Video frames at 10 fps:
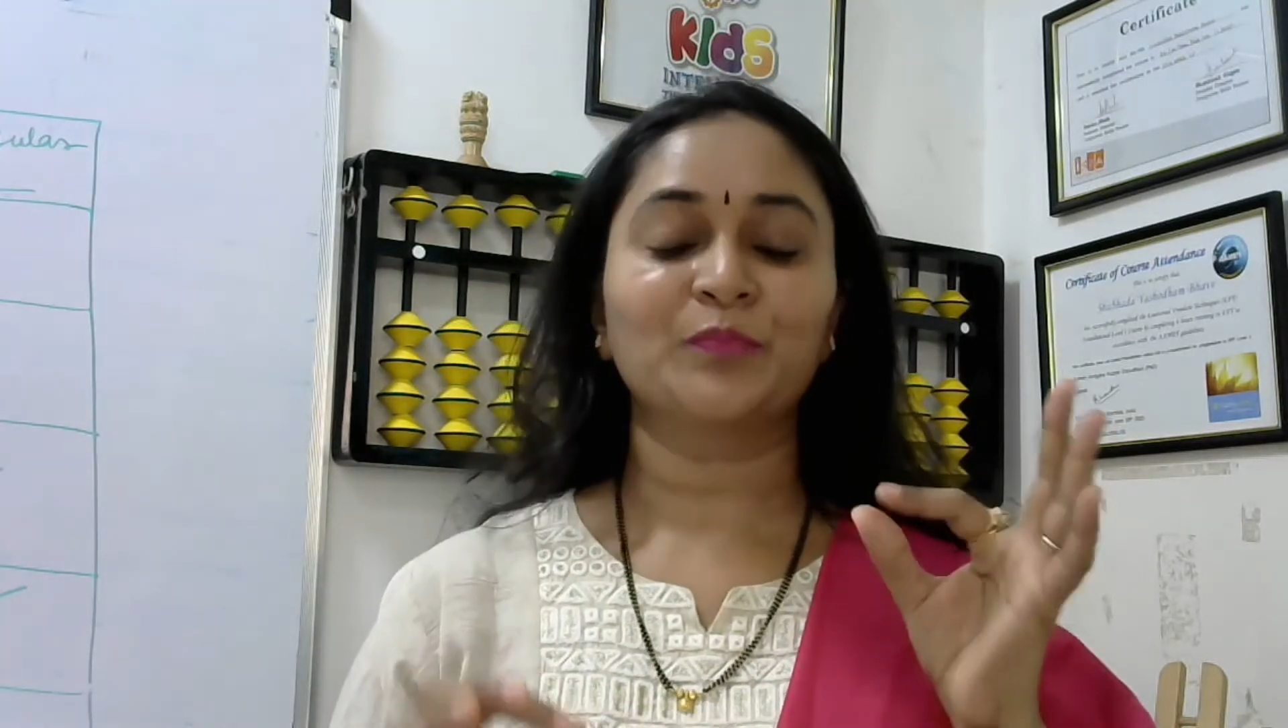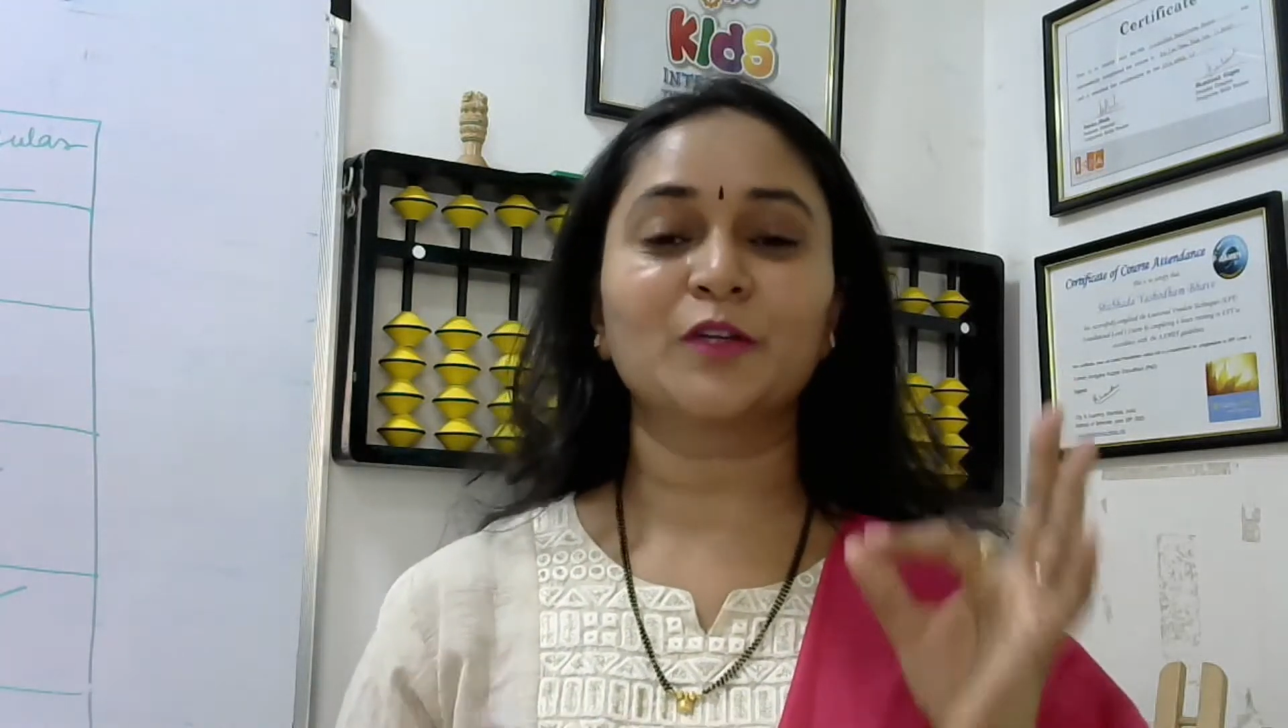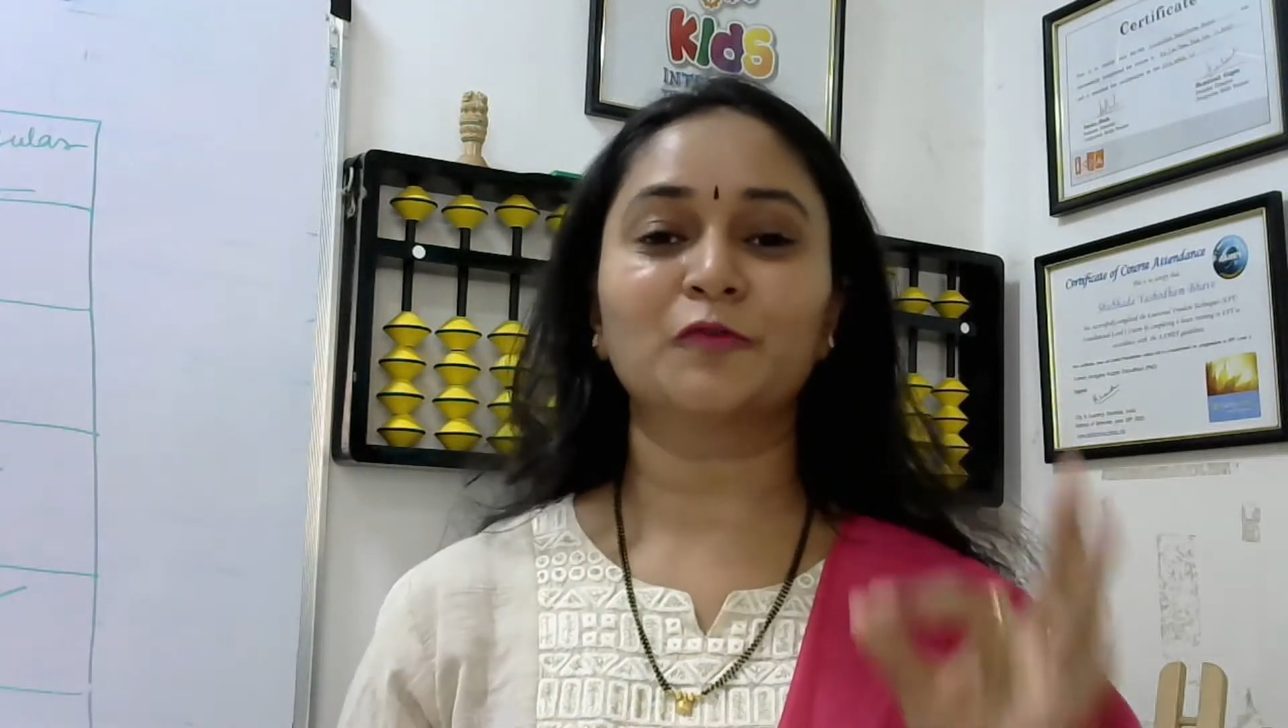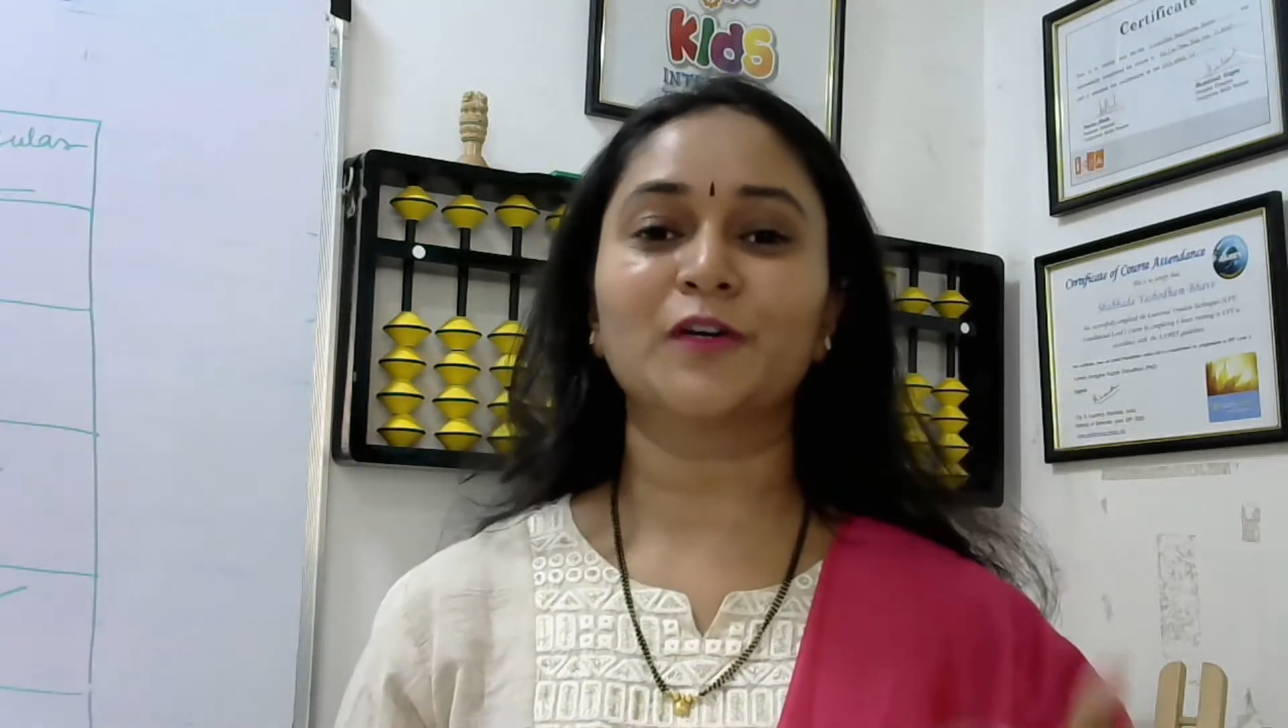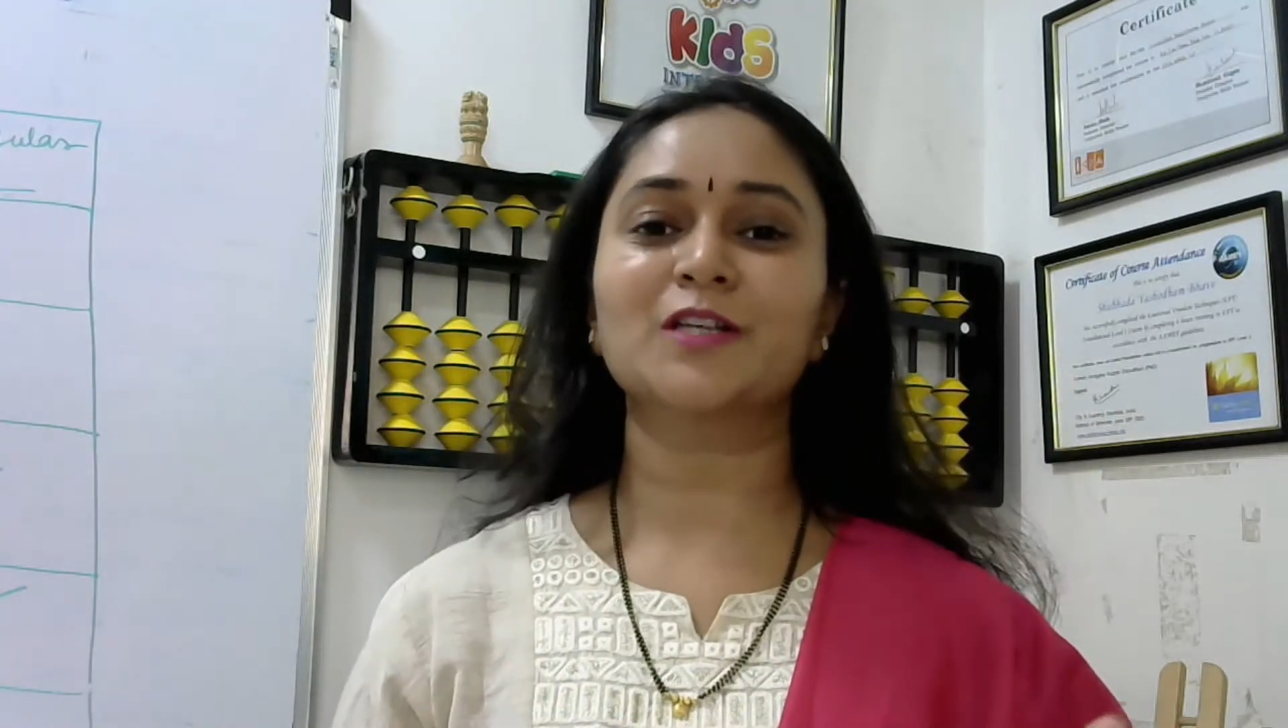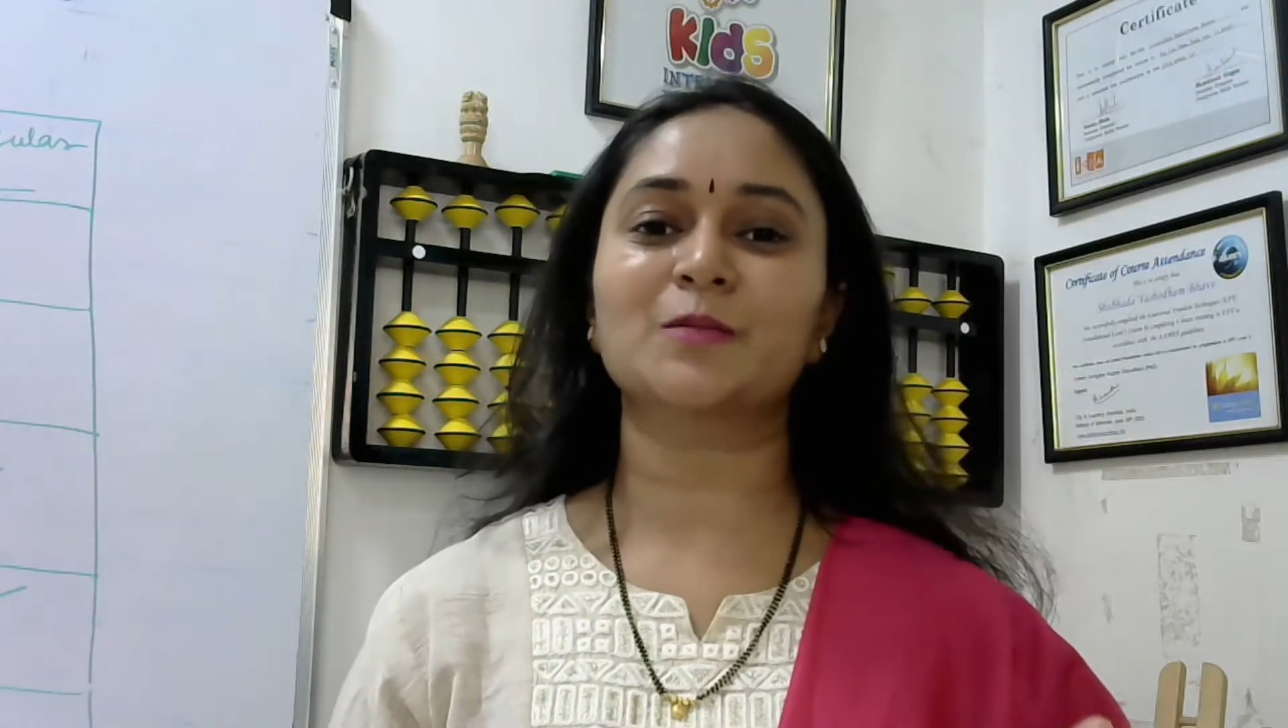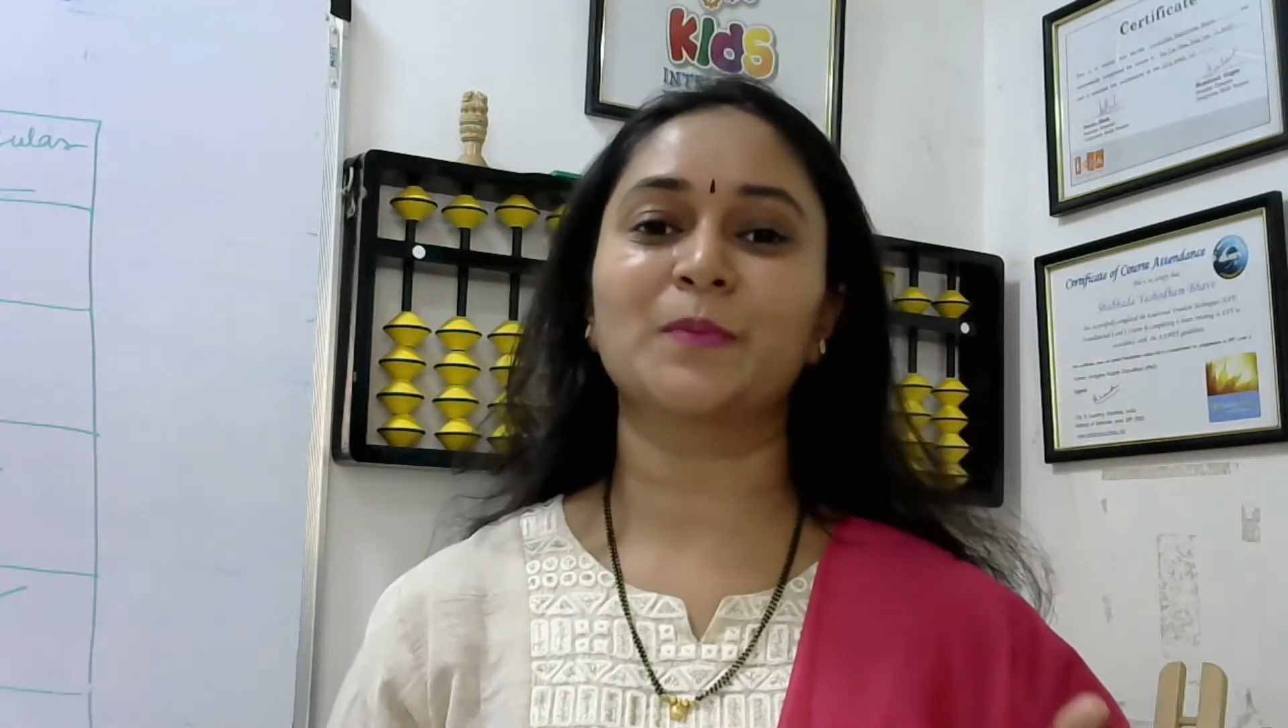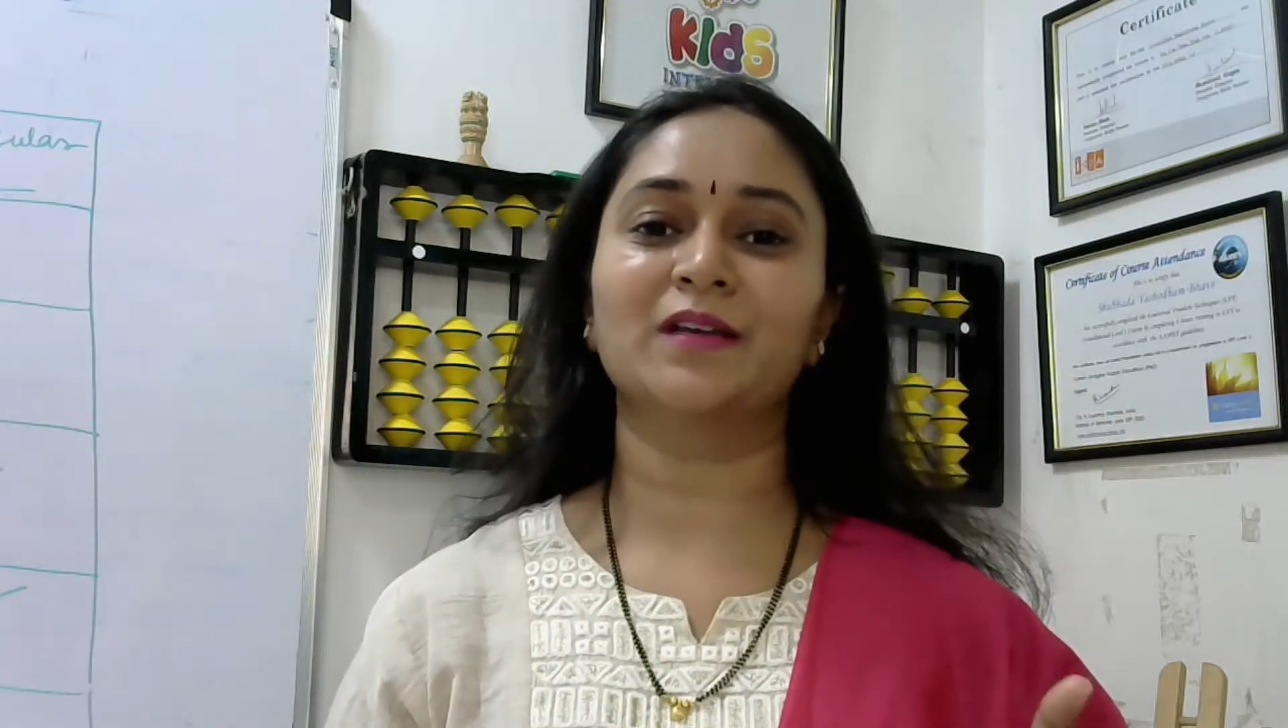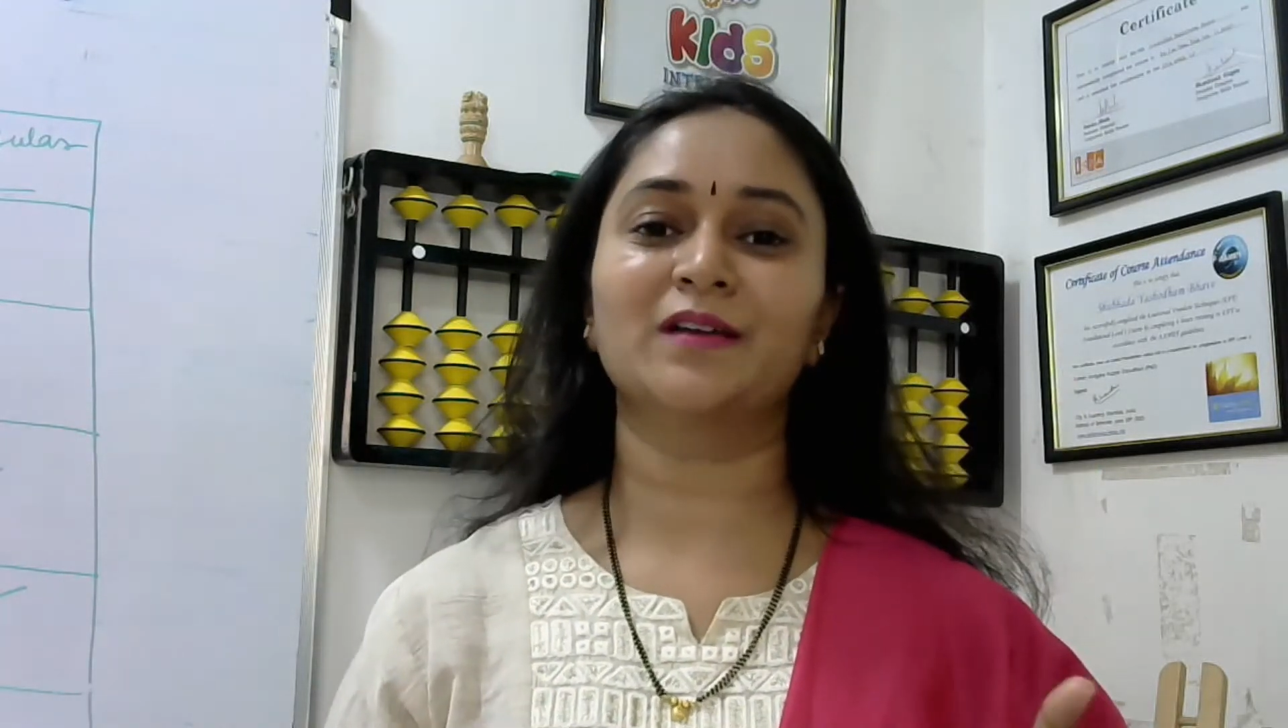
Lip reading: The first pillar